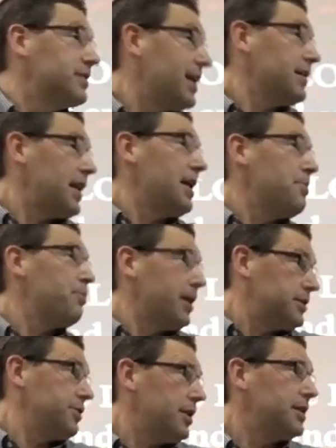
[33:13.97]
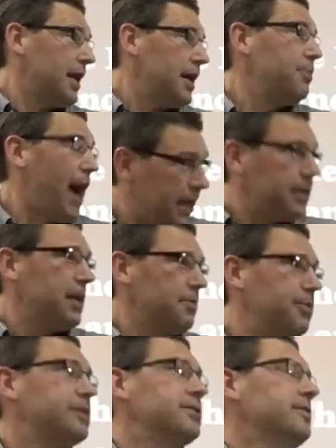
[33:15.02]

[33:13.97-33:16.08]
I get that impression. Do you get that? I get that impression.